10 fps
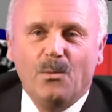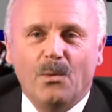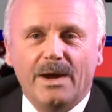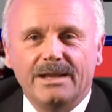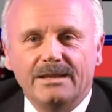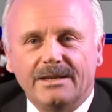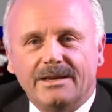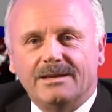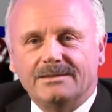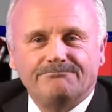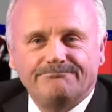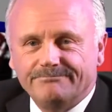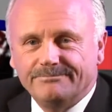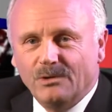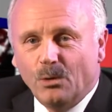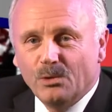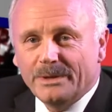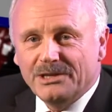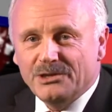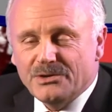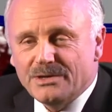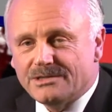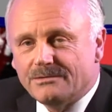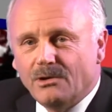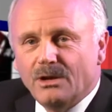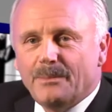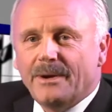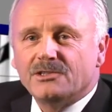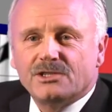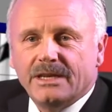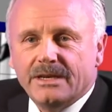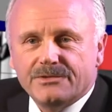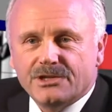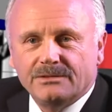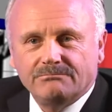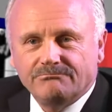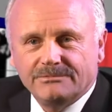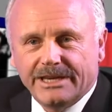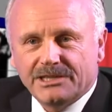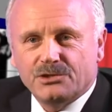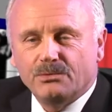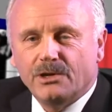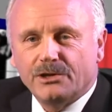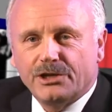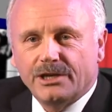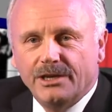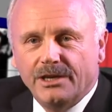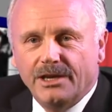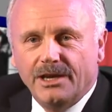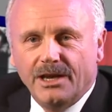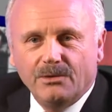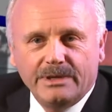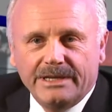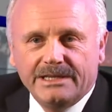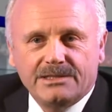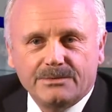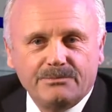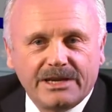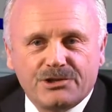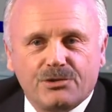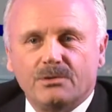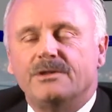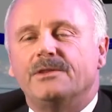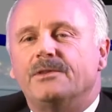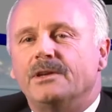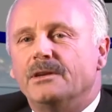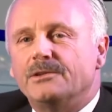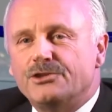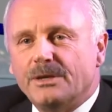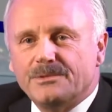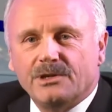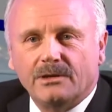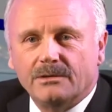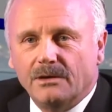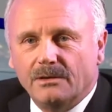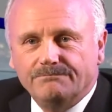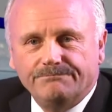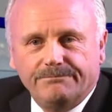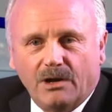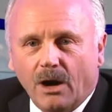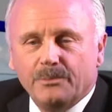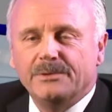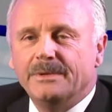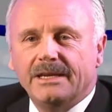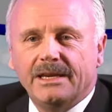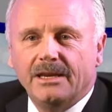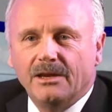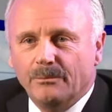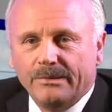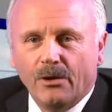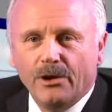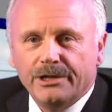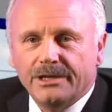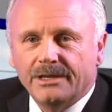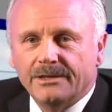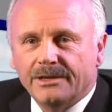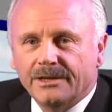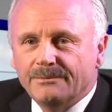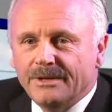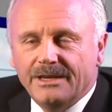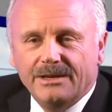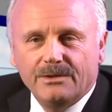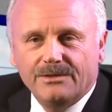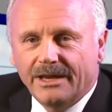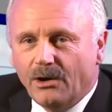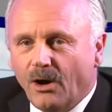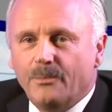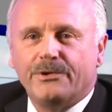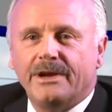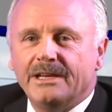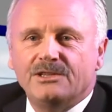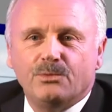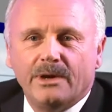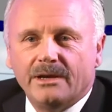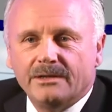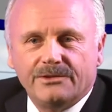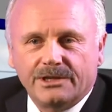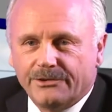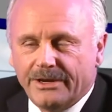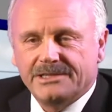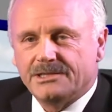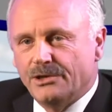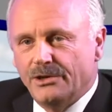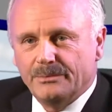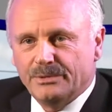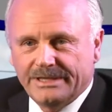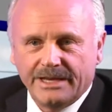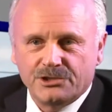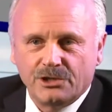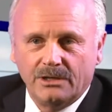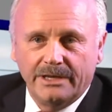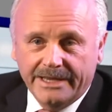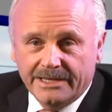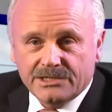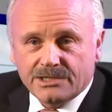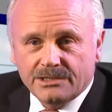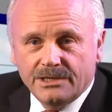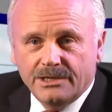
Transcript: Well, all we can do is to roll up our sleeves and get to work. We need to make sure that the ships are optimally employed and they operate where the greatest earning potential is.